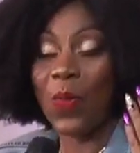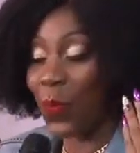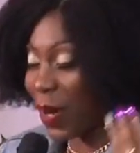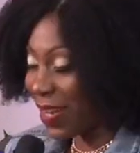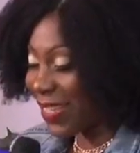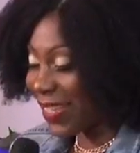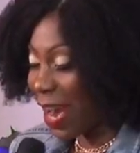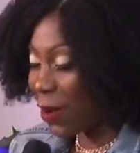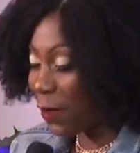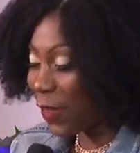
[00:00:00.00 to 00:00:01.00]
We're going to
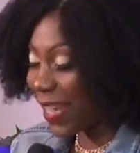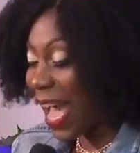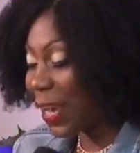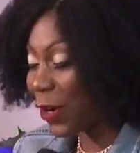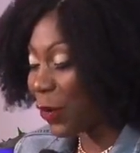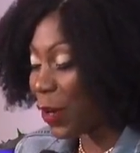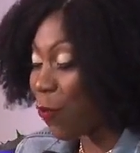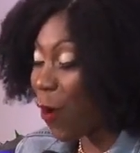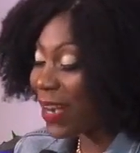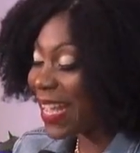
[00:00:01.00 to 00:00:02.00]
start off with the category
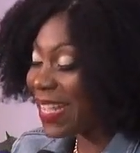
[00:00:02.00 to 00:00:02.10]
What